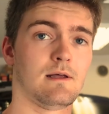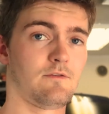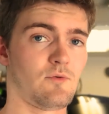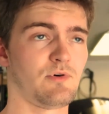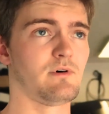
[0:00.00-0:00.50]
I
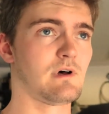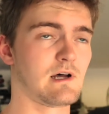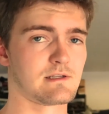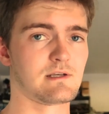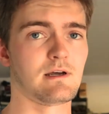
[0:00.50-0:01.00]
never put
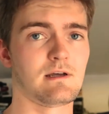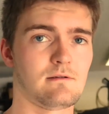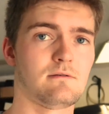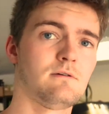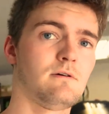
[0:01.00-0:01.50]
Loctite
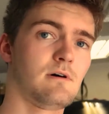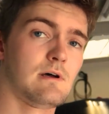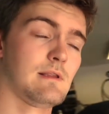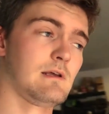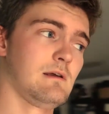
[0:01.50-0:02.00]

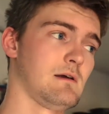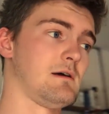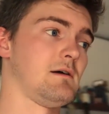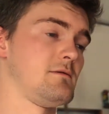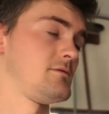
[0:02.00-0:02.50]
on
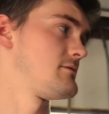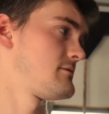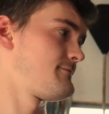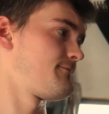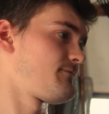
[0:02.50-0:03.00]
the
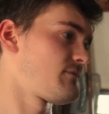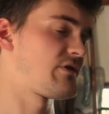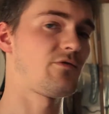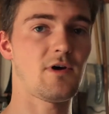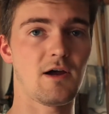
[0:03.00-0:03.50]

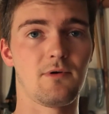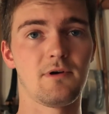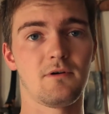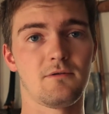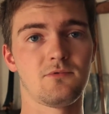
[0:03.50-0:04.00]

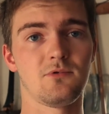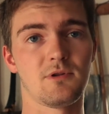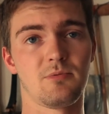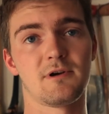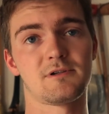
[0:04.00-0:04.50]
flywheel or
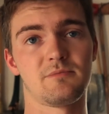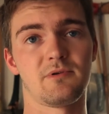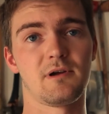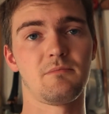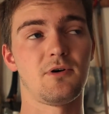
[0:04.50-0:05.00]
the pressure
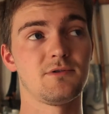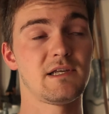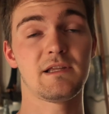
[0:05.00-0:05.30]
plate bolts.